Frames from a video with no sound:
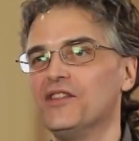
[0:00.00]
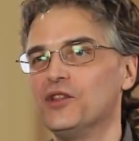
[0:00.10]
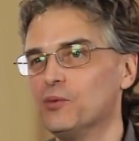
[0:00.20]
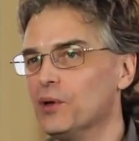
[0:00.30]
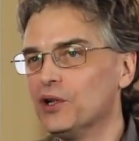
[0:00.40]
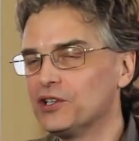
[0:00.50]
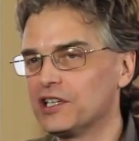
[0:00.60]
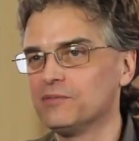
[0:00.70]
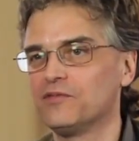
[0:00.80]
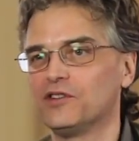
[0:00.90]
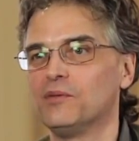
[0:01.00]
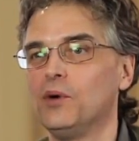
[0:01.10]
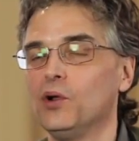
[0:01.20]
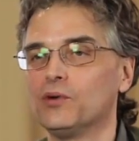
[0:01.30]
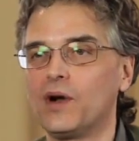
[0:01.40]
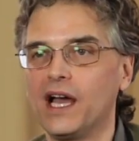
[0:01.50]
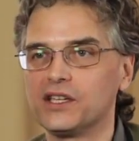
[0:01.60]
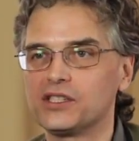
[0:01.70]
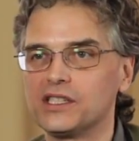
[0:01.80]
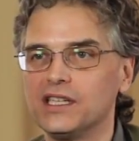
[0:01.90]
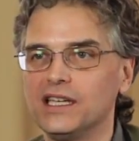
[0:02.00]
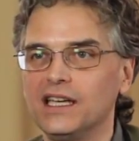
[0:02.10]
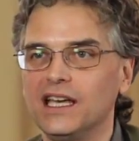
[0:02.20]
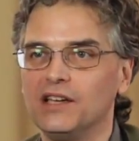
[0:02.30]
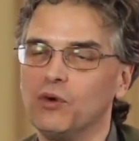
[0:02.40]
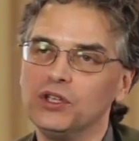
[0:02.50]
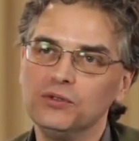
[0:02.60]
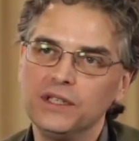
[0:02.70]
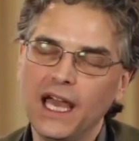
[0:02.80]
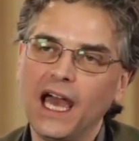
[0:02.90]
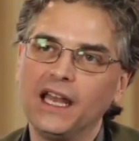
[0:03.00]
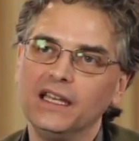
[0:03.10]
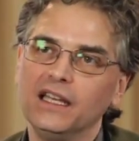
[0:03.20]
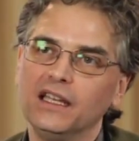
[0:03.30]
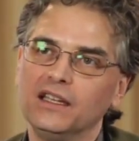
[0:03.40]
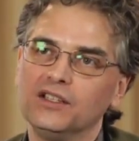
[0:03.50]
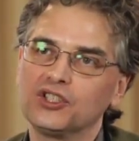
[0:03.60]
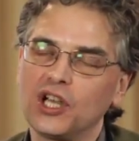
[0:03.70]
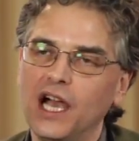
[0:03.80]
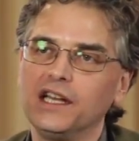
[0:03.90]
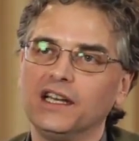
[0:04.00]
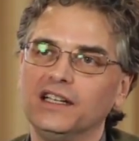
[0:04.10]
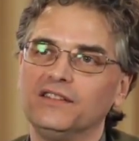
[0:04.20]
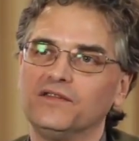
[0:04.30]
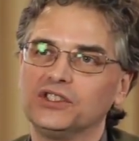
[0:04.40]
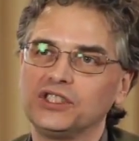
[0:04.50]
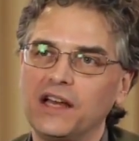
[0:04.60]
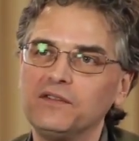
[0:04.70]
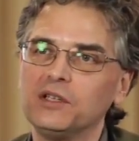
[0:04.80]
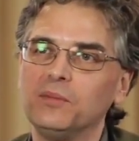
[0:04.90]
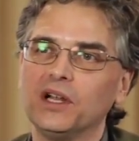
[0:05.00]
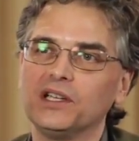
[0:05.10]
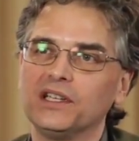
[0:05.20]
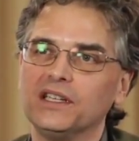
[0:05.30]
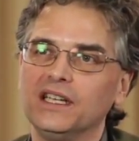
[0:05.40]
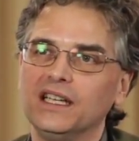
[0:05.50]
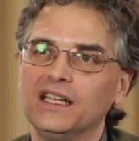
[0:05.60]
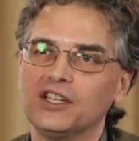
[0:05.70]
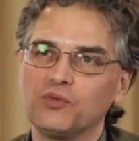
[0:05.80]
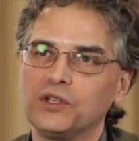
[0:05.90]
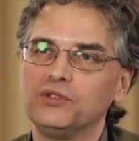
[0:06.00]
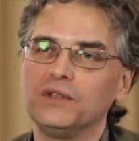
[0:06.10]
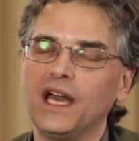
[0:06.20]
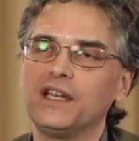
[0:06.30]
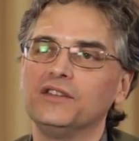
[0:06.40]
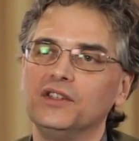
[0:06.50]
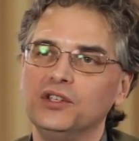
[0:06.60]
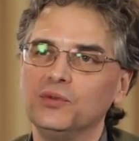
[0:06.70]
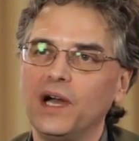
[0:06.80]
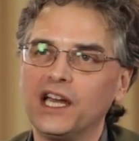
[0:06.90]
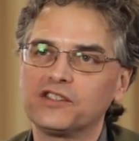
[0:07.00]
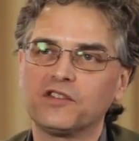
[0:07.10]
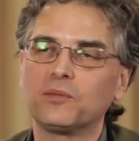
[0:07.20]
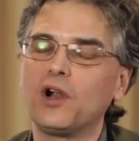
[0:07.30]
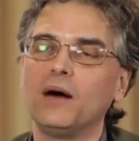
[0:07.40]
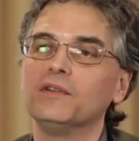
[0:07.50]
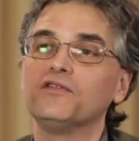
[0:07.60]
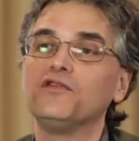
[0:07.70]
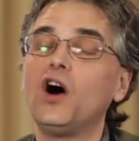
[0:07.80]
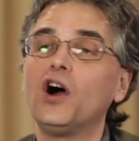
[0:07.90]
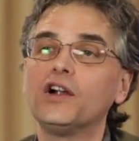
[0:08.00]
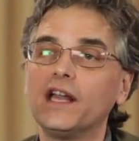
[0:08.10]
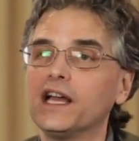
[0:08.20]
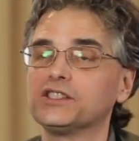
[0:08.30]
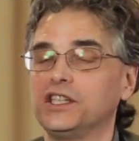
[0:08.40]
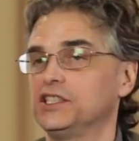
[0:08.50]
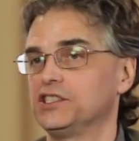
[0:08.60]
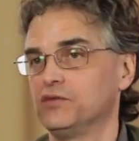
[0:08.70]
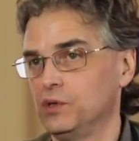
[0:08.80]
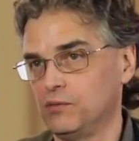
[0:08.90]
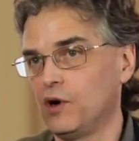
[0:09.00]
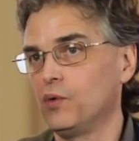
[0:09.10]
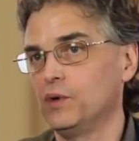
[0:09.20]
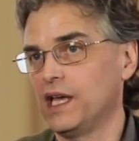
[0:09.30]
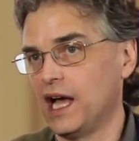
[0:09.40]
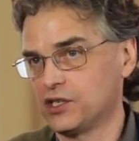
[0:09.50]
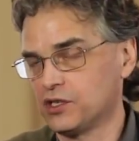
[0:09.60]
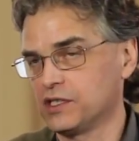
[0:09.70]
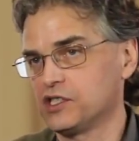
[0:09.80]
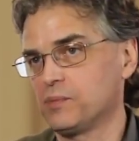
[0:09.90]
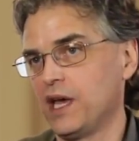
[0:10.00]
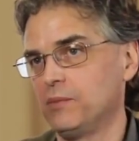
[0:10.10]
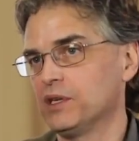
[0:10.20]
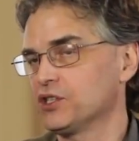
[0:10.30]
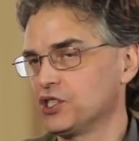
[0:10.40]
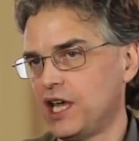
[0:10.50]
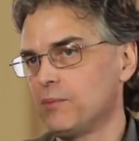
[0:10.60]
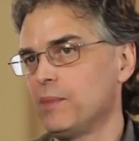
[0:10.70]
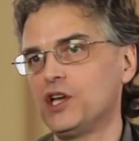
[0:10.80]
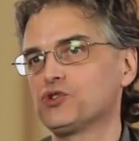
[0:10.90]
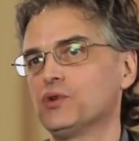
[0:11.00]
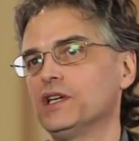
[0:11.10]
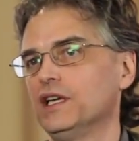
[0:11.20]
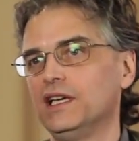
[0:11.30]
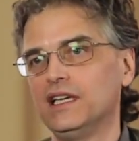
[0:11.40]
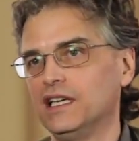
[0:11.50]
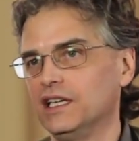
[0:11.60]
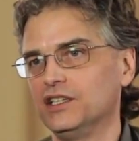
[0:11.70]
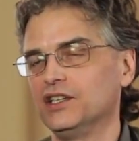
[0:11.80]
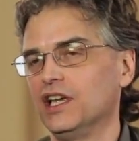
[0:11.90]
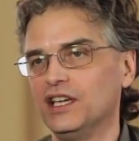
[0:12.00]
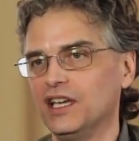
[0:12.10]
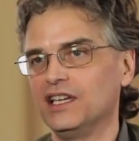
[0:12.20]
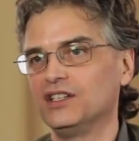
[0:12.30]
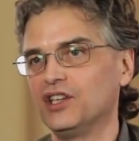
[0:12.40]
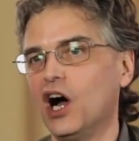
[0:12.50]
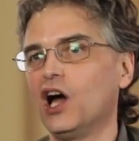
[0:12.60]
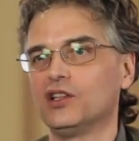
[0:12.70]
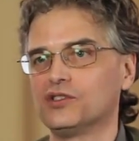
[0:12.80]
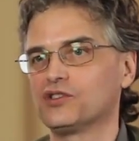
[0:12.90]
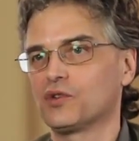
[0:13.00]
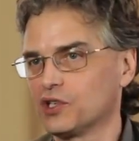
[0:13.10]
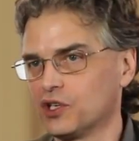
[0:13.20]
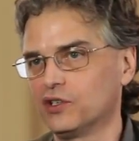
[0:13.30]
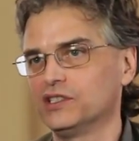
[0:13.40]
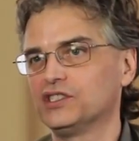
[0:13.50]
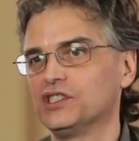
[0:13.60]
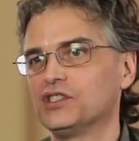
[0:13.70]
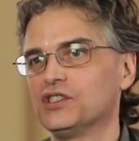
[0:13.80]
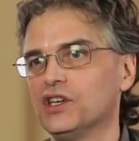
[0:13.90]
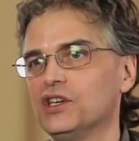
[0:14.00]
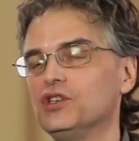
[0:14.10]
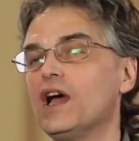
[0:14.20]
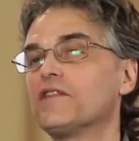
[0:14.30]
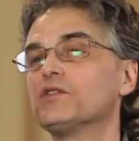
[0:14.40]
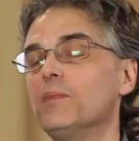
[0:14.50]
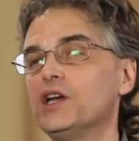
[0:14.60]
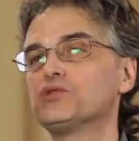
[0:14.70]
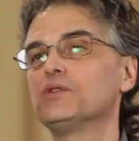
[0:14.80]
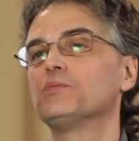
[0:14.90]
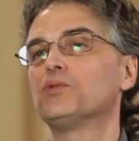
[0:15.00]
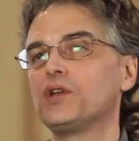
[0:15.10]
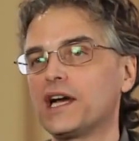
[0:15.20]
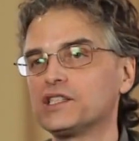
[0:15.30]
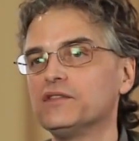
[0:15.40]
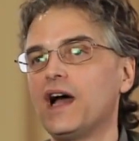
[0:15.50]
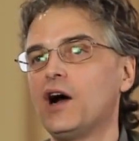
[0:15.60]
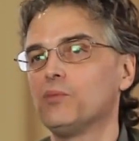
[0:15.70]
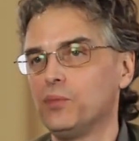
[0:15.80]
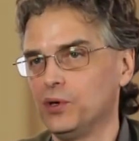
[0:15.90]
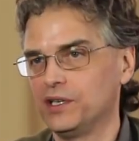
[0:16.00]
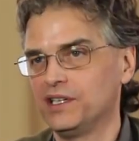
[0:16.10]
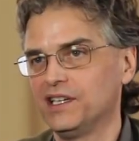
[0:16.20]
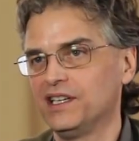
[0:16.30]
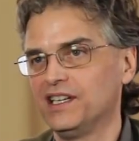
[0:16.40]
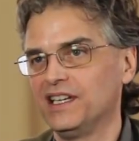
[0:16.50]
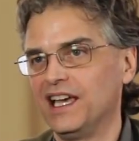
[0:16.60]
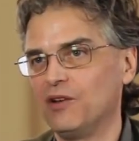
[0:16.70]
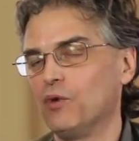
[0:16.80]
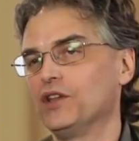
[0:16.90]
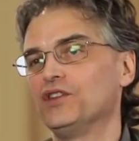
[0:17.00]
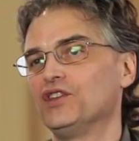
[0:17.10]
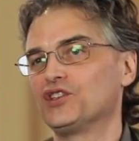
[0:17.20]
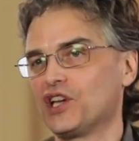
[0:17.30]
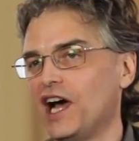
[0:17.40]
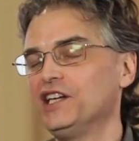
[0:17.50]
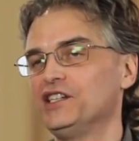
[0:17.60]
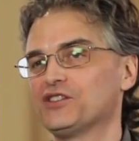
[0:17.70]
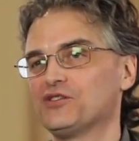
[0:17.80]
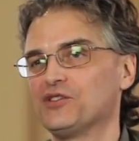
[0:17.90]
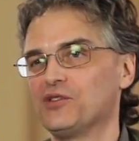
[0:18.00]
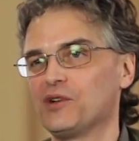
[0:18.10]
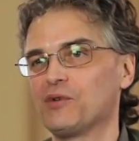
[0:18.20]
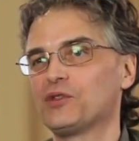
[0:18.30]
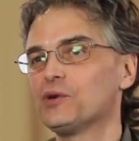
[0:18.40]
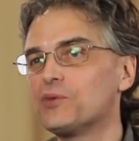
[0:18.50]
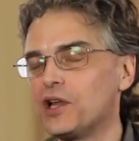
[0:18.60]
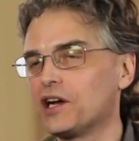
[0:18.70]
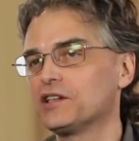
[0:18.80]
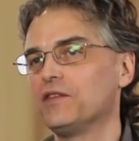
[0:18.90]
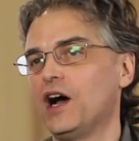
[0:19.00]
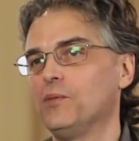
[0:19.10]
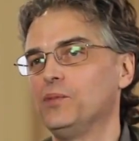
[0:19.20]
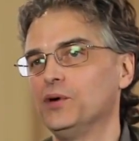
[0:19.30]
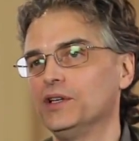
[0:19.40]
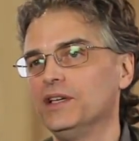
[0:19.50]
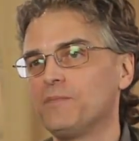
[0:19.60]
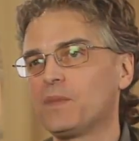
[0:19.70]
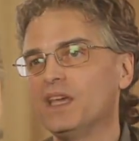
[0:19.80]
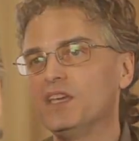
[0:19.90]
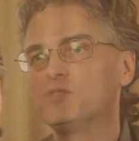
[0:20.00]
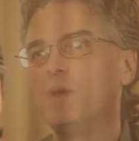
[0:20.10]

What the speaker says: They're building them for a bowl of rice. And what you get in China for 70 billion is what you get in the U.S. for probably far in excess of what we actually spend, because you can't measure it in dollars or currencies. You have to measure it in productive output. And what the Chinese are doing with their productive output is